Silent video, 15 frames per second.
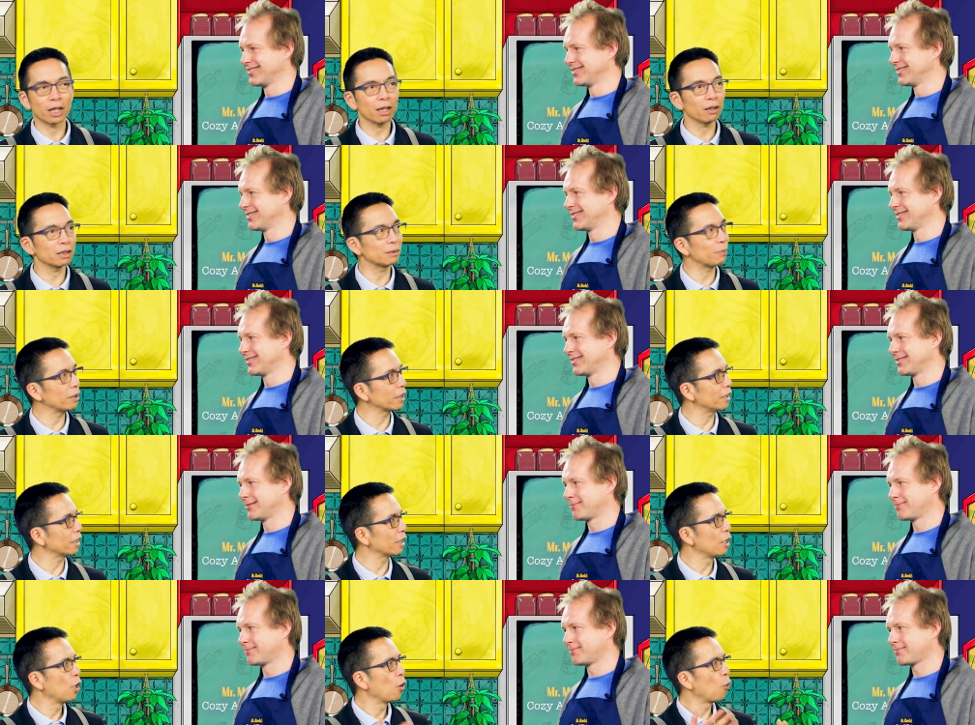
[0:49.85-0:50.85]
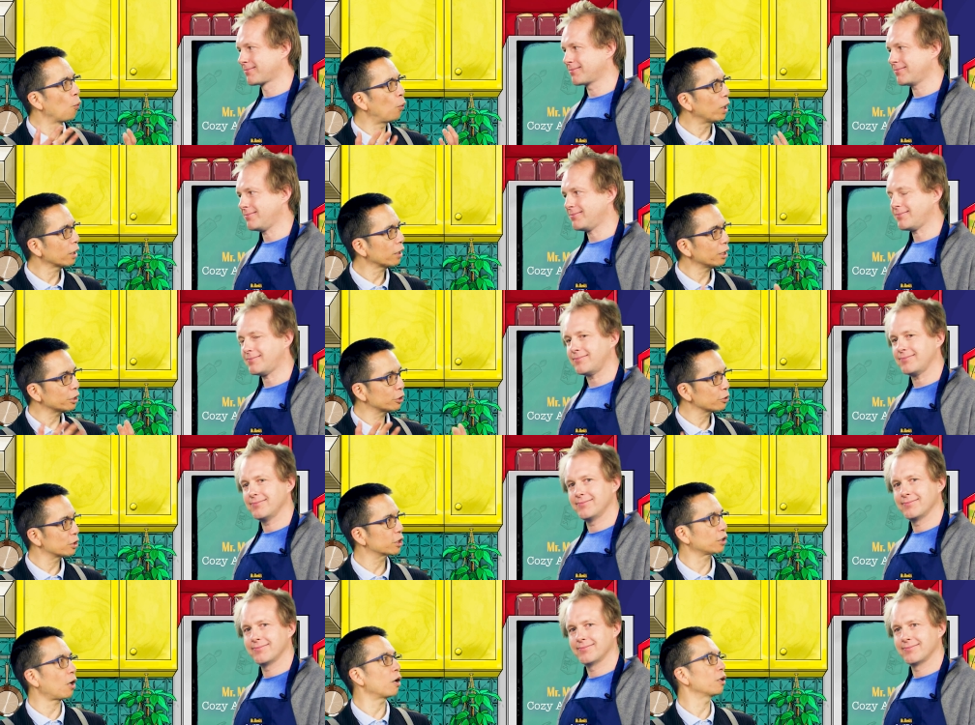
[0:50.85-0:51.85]
Speaker 1: tell us, Peli, like, what got you
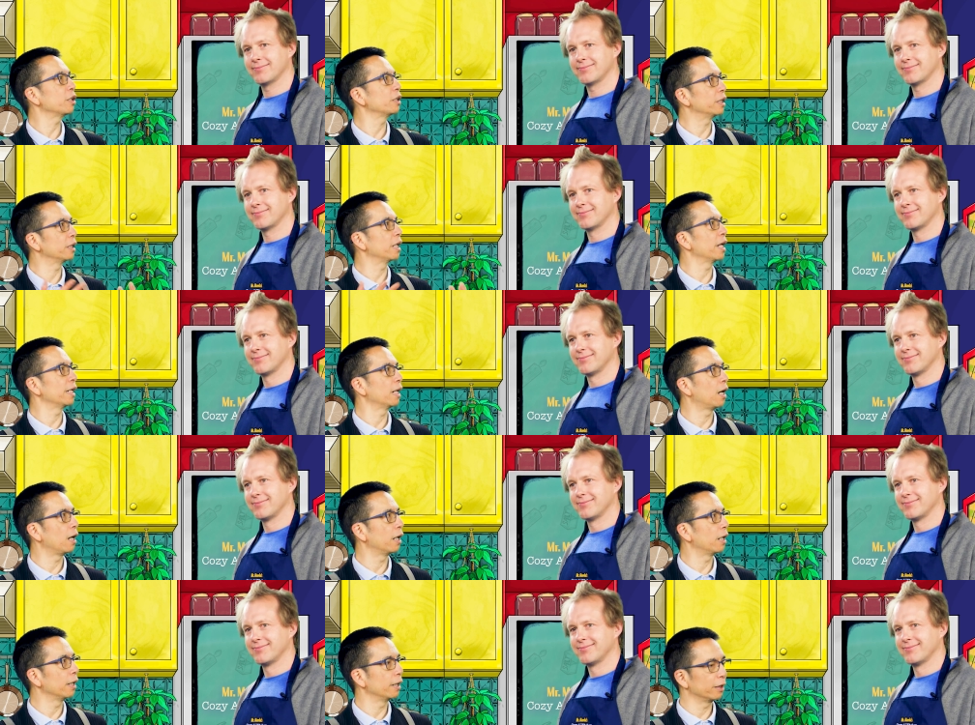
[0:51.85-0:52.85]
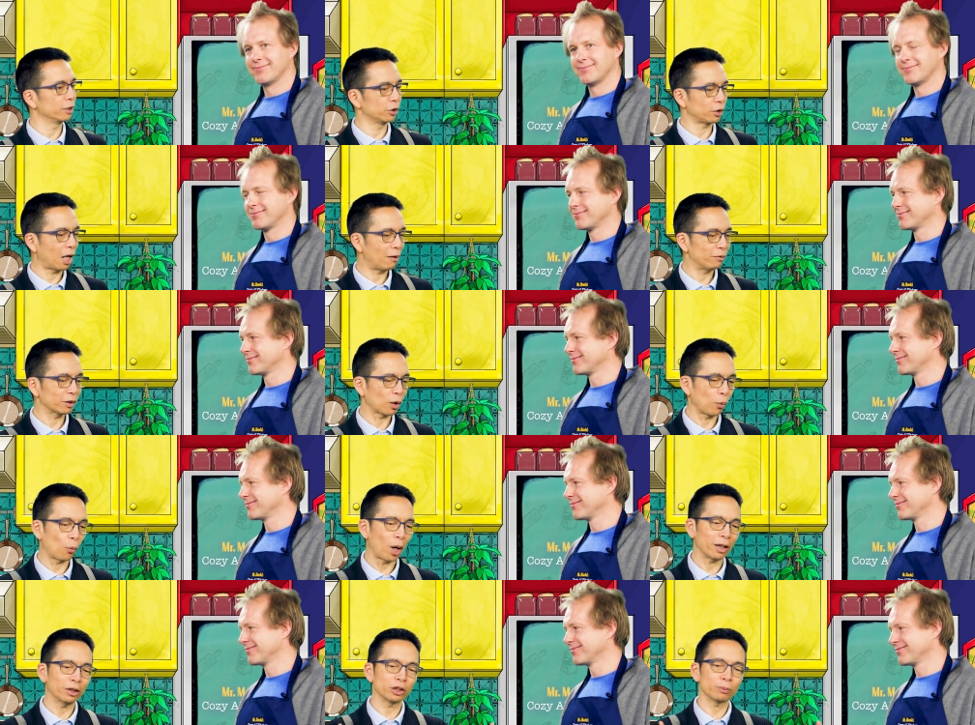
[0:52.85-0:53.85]
started in A I and JavaScript?
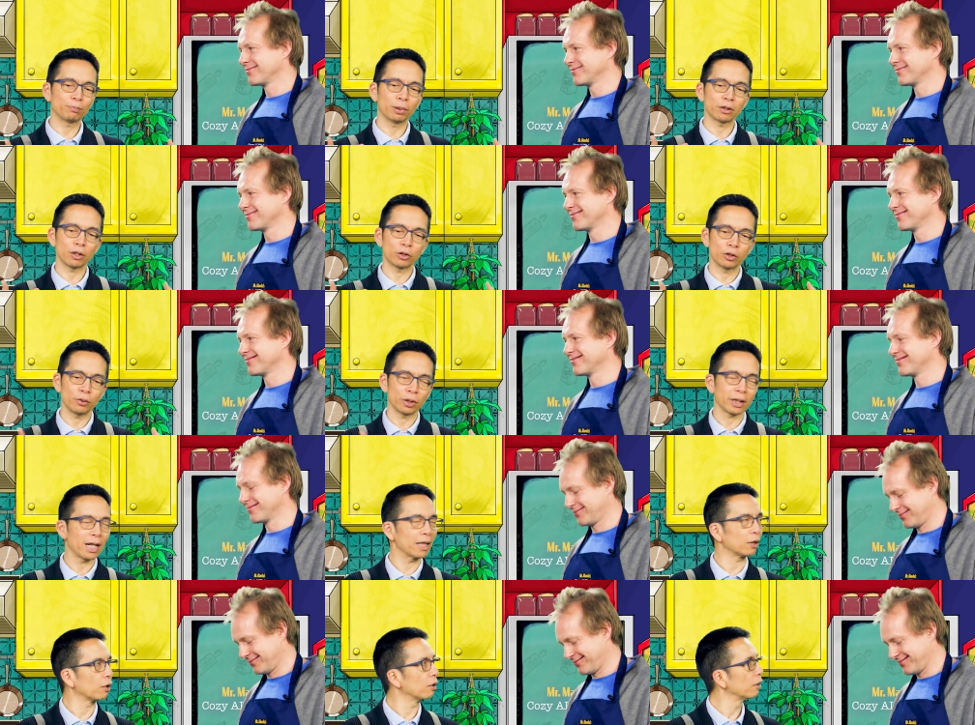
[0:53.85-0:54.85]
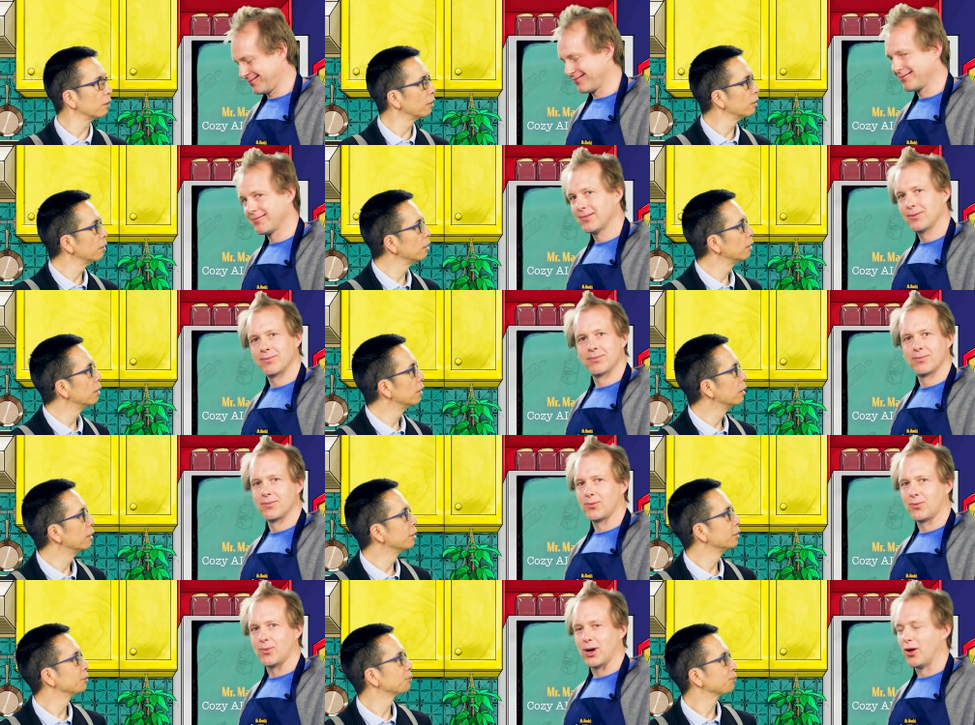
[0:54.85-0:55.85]
Why did you put the two together?
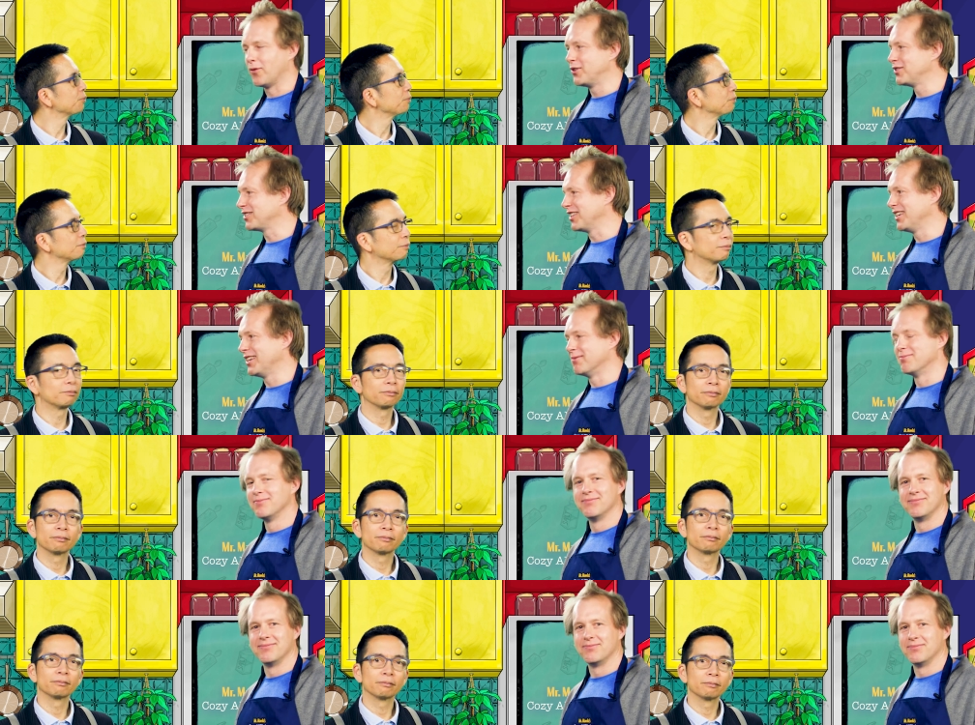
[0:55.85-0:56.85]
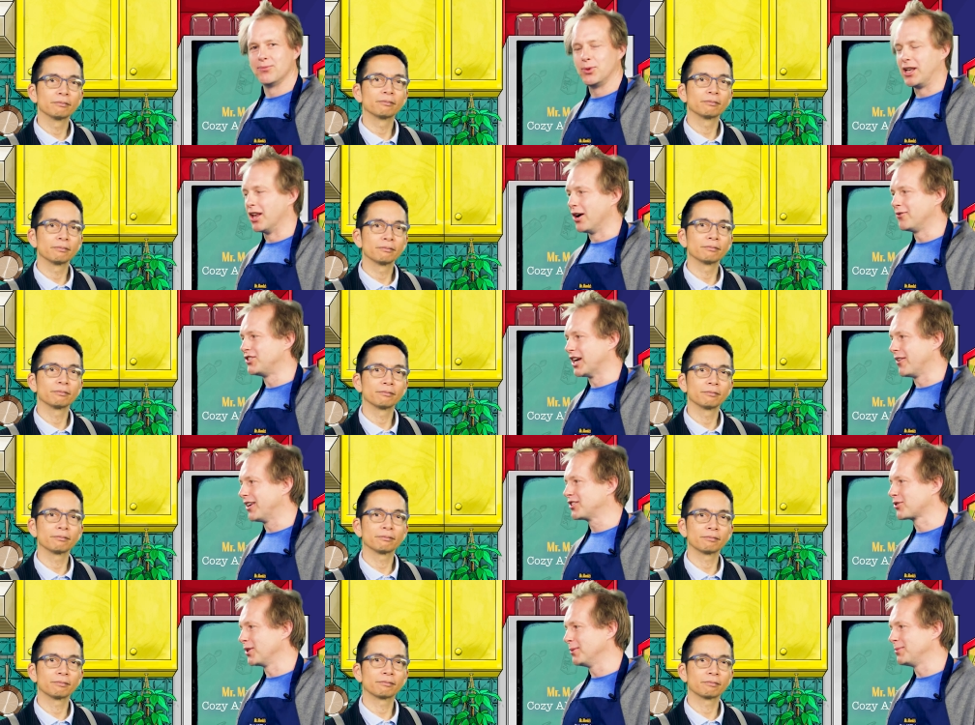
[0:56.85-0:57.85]
Speaker 2: Well, obviously, we love
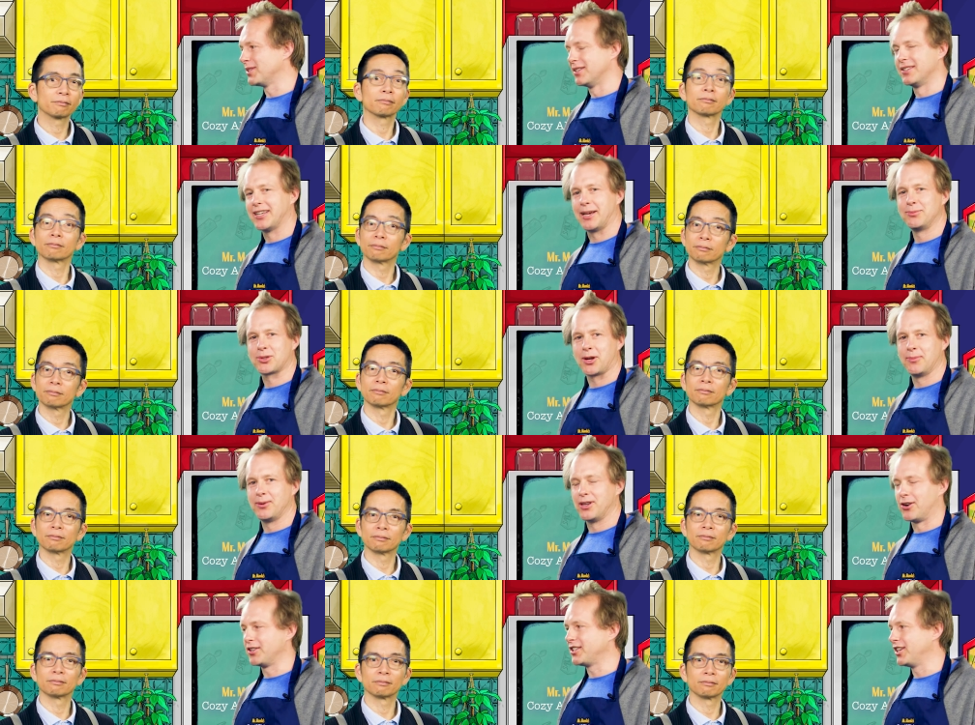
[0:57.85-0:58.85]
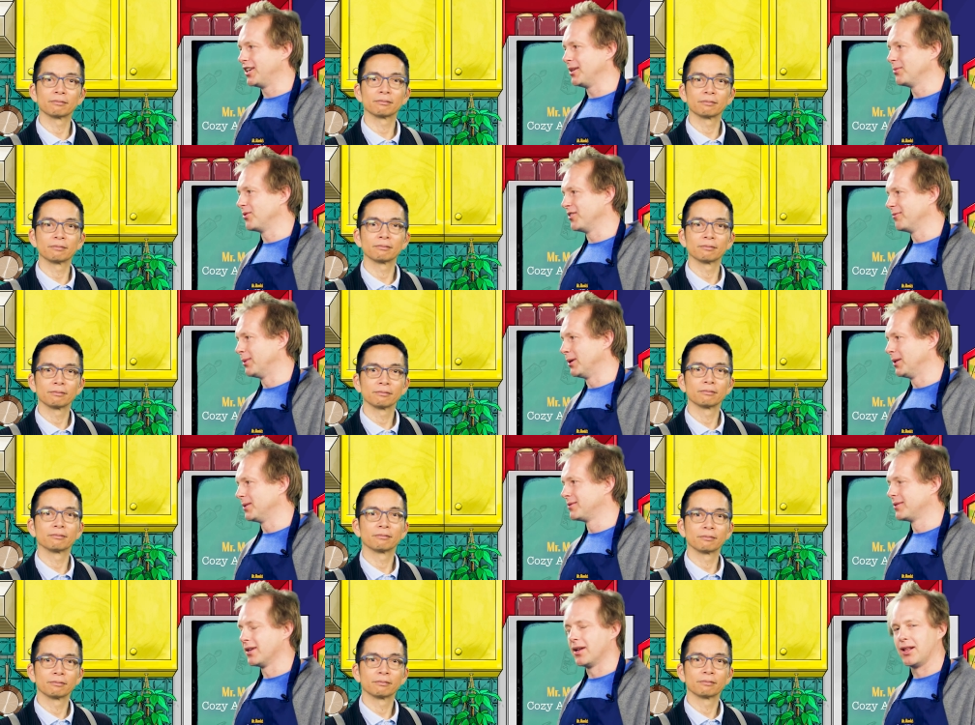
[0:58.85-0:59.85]
JavaScript and TypeScript in our team. We've
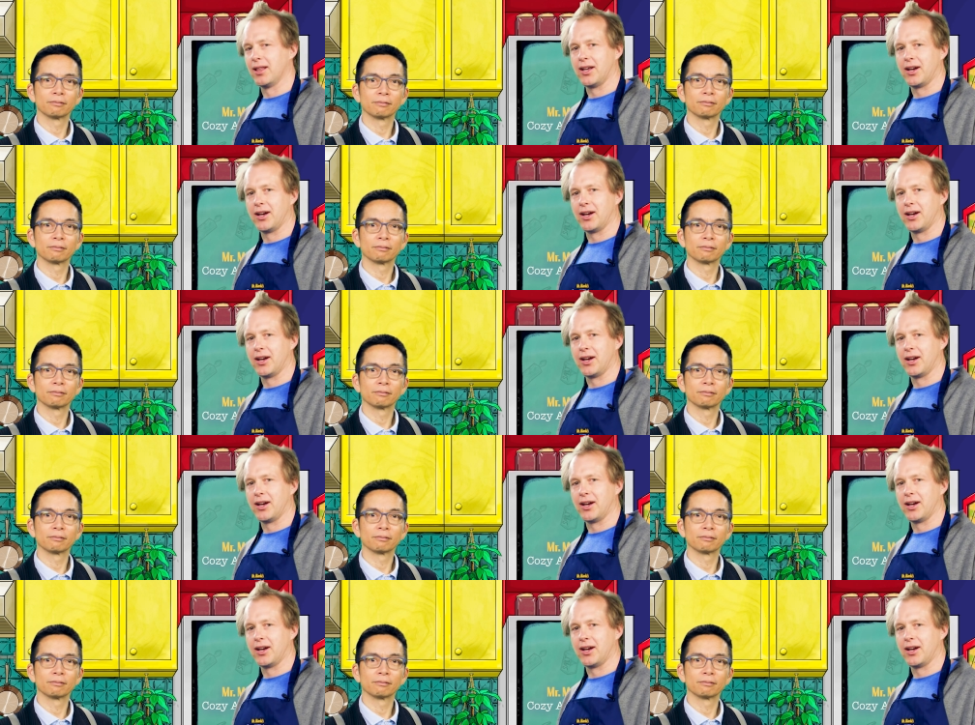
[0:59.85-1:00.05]
built a